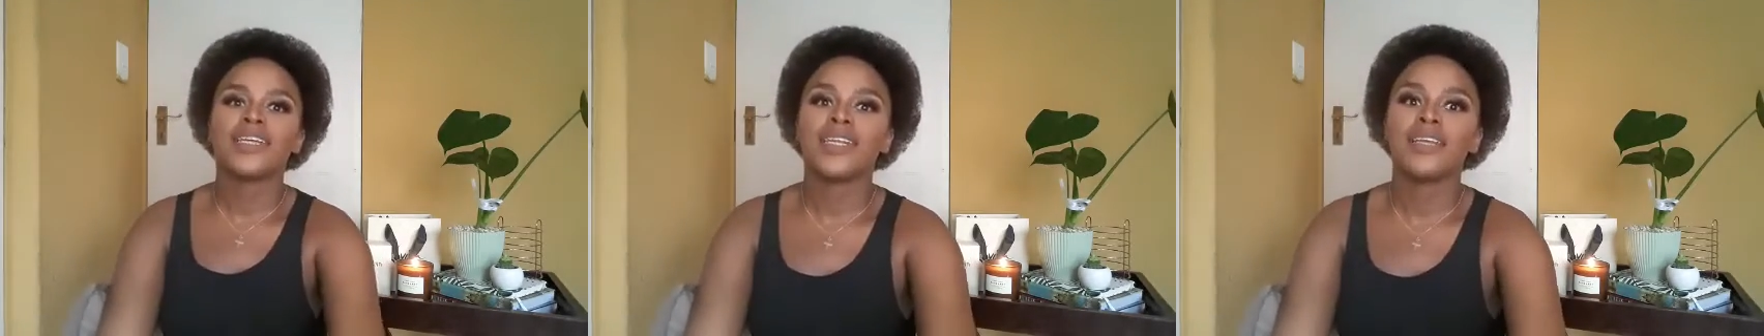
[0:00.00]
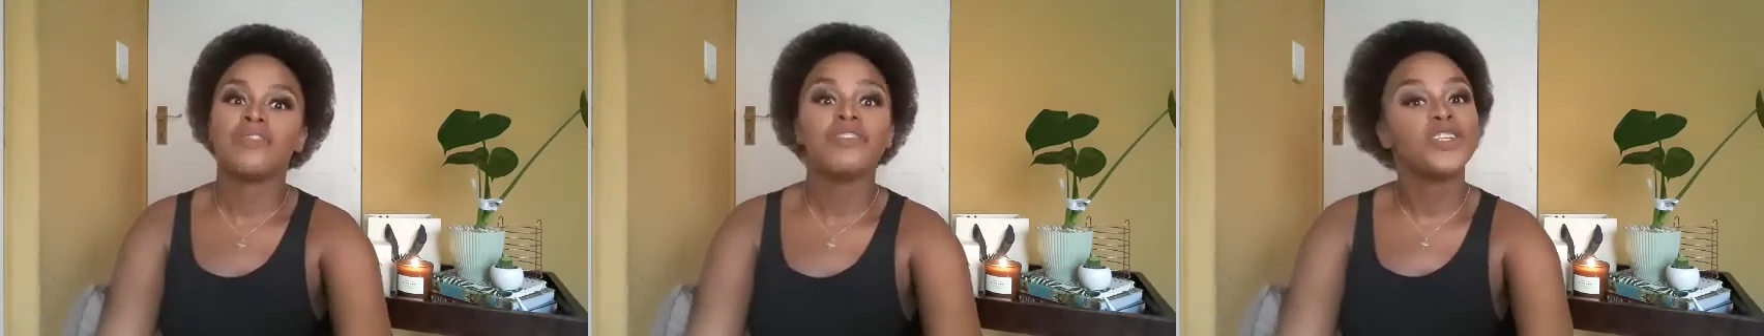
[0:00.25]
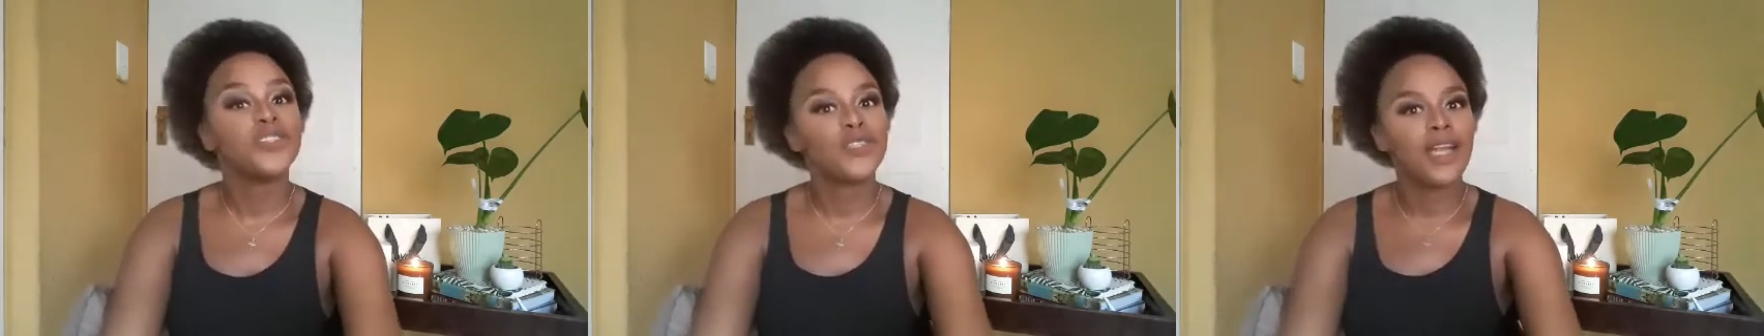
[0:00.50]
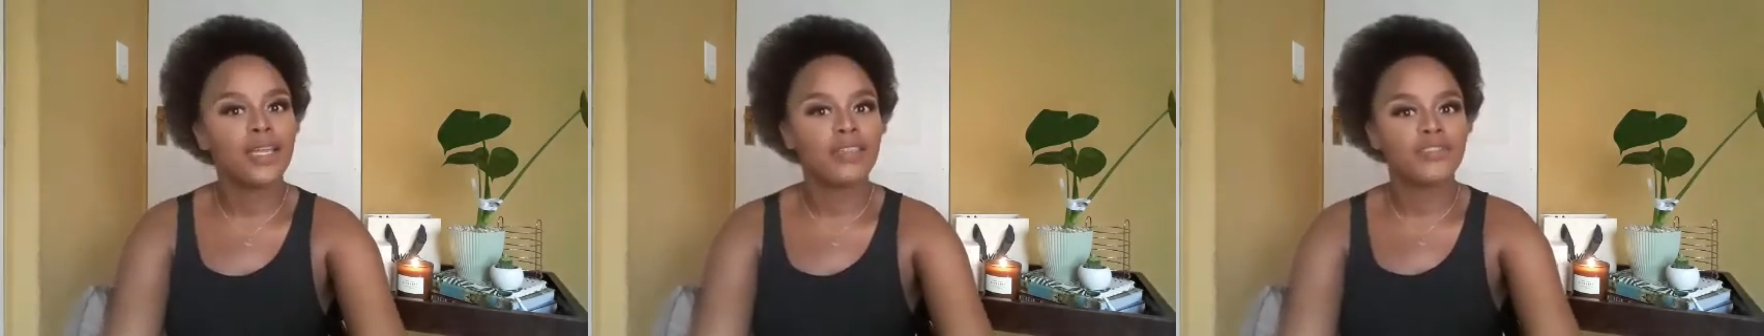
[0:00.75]
And if you do
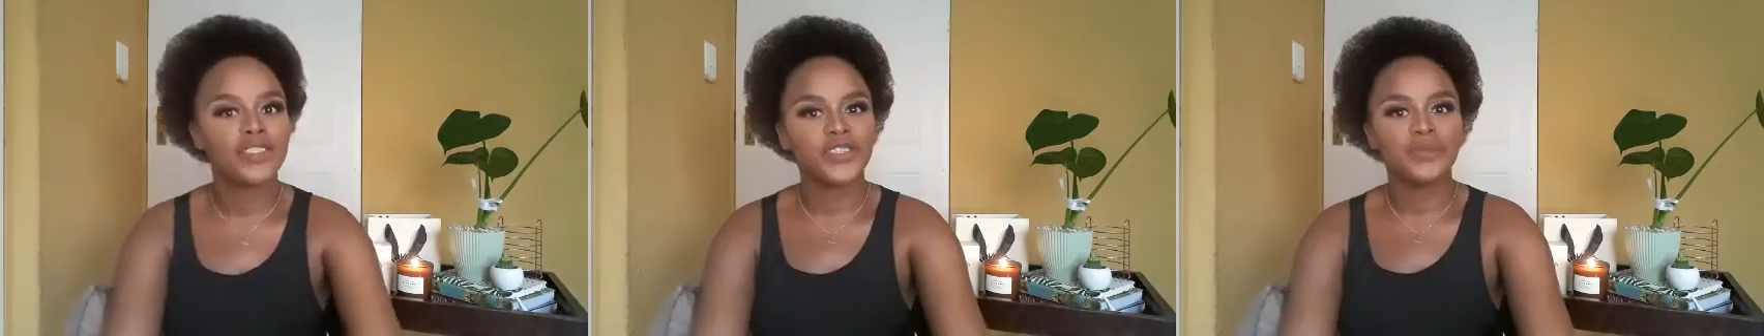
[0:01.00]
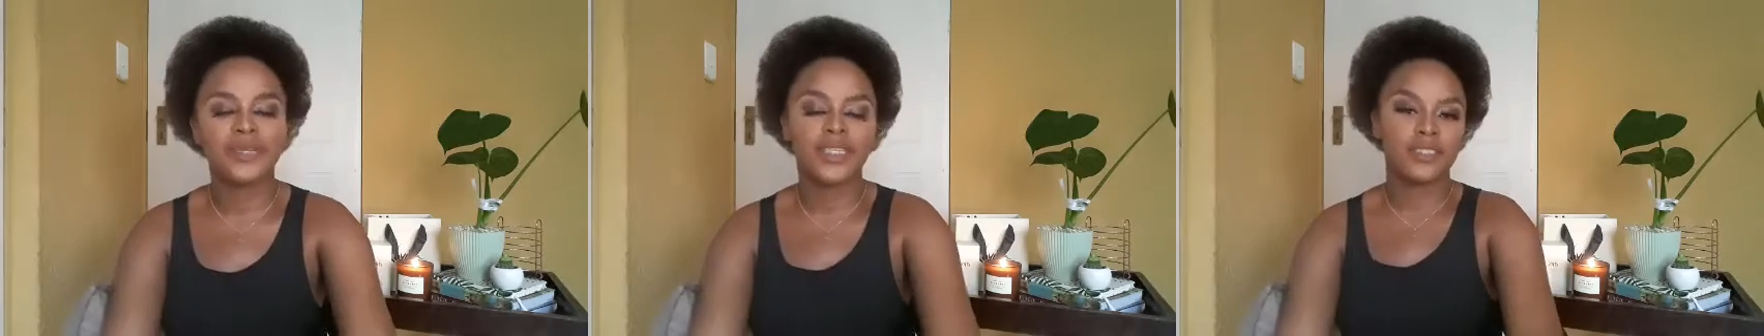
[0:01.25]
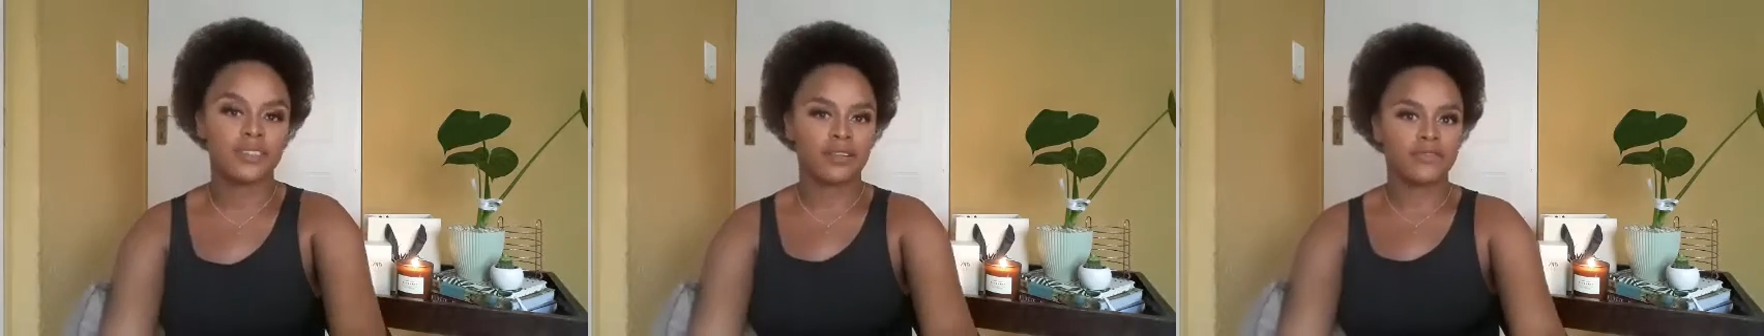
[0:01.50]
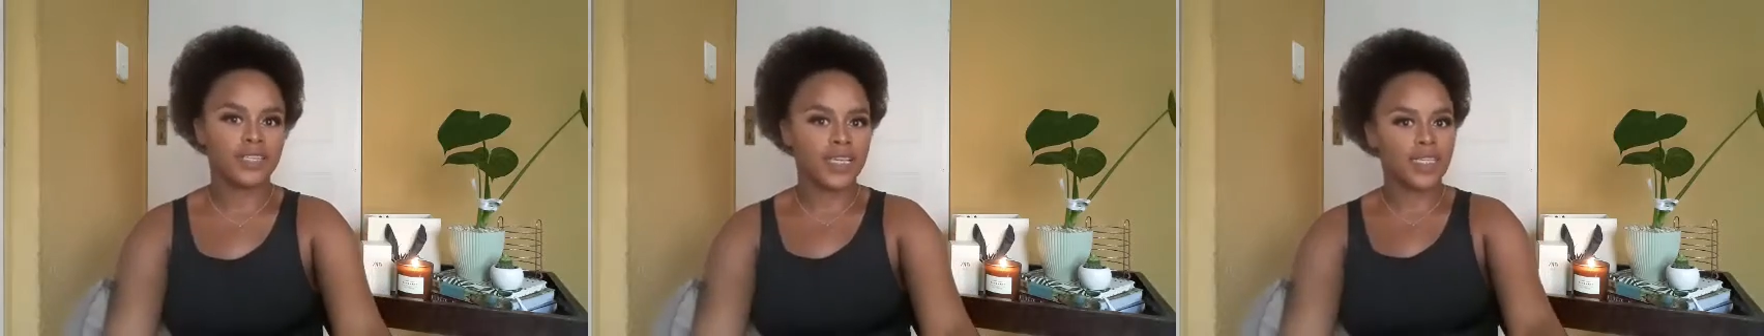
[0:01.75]
like the video, please do not
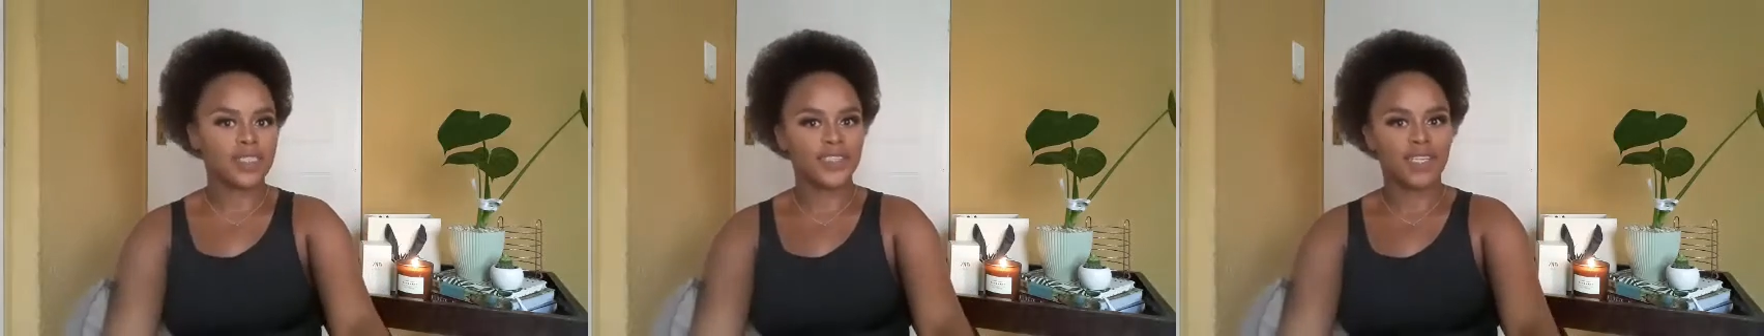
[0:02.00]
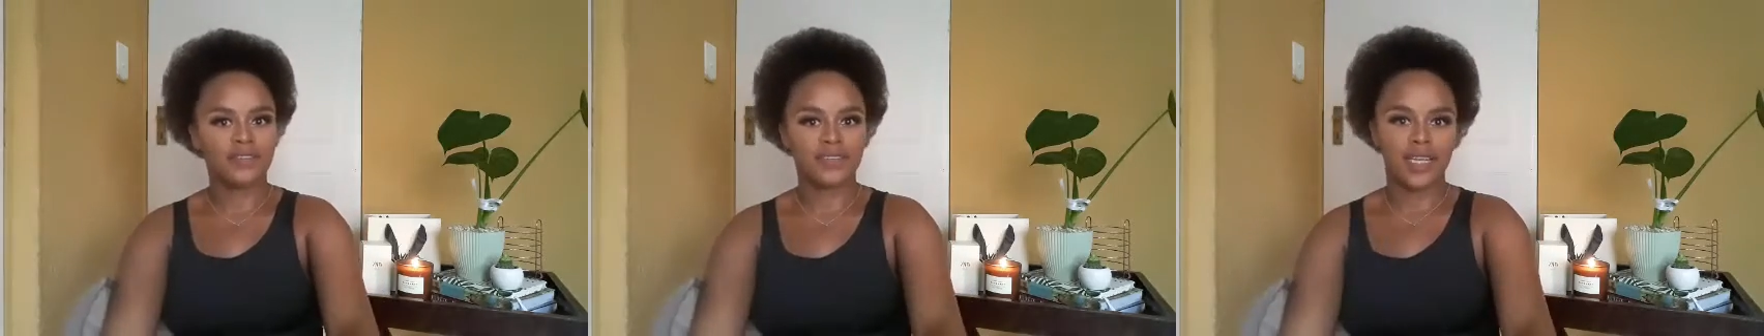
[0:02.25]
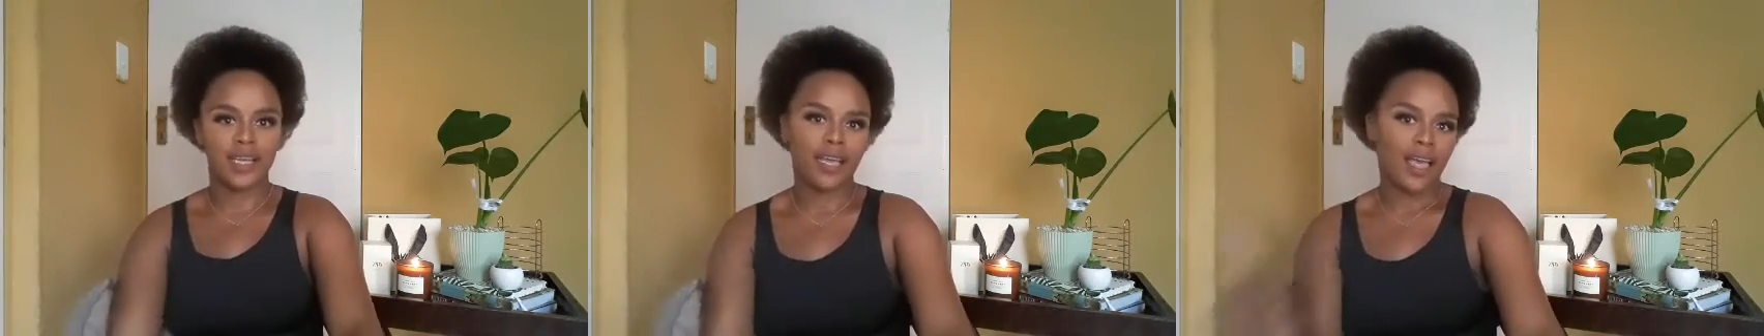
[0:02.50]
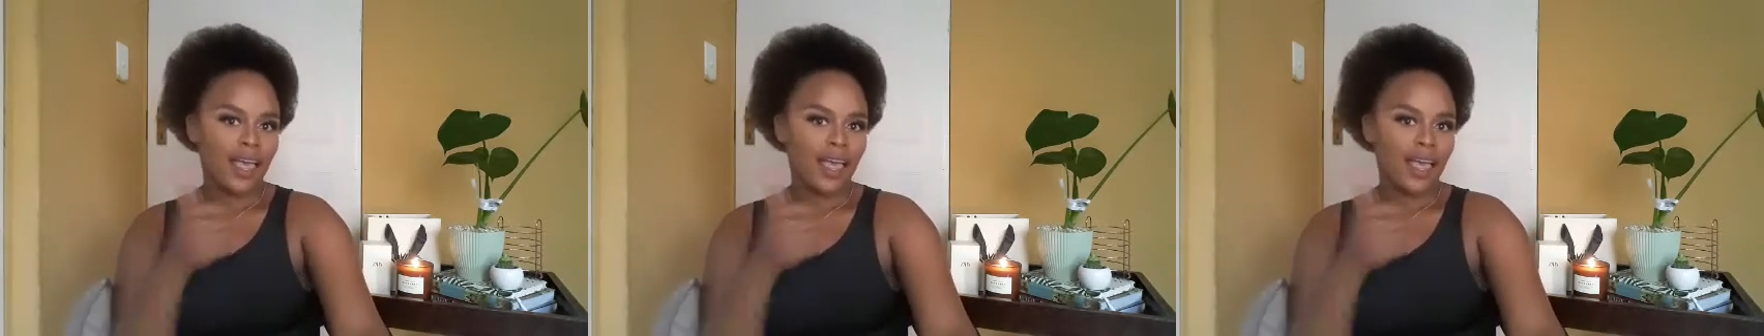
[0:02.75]
forget to give it a